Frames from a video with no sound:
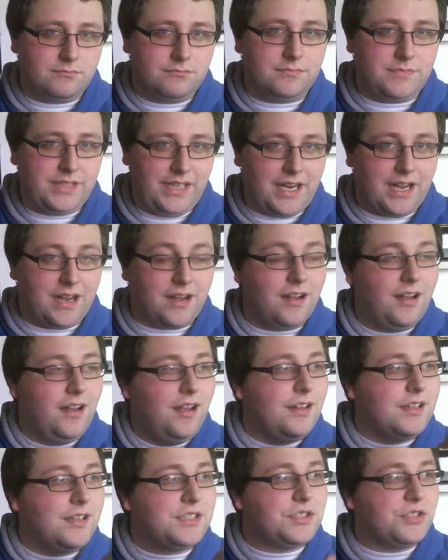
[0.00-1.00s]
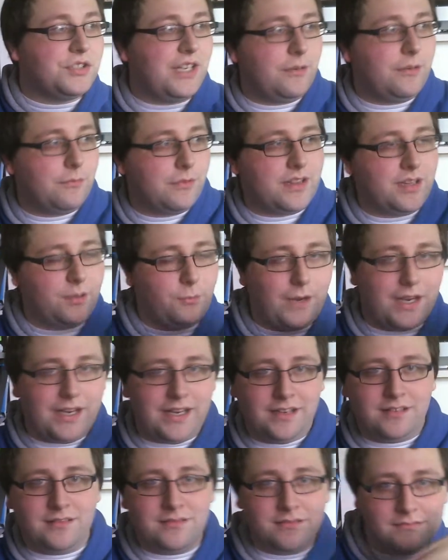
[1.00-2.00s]
Yeah, the street with the
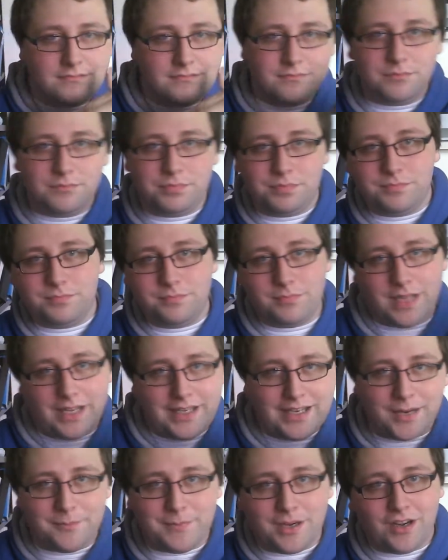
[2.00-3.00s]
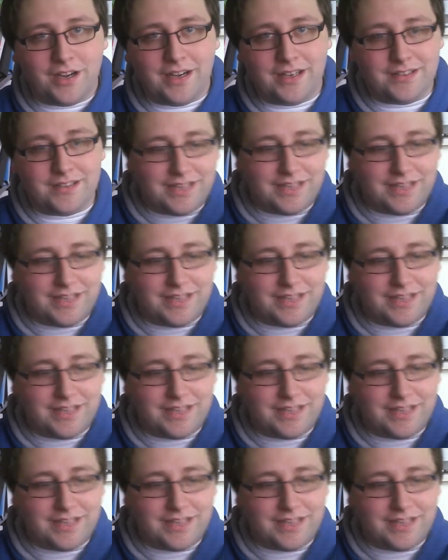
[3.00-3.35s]
wedding. I got married.